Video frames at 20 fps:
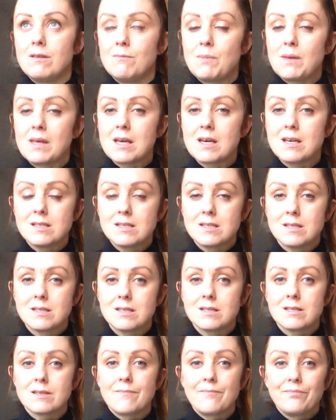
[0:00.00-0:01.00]

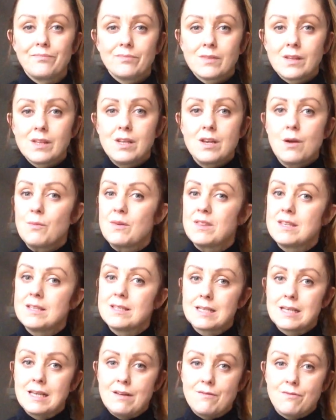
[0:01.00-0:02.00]
because you know, with the
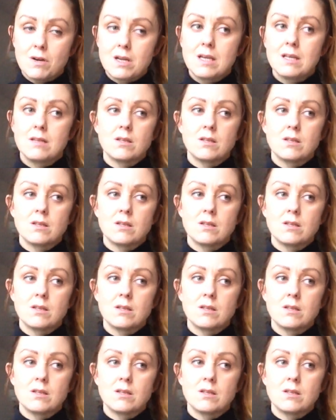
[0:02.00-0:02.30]
delivery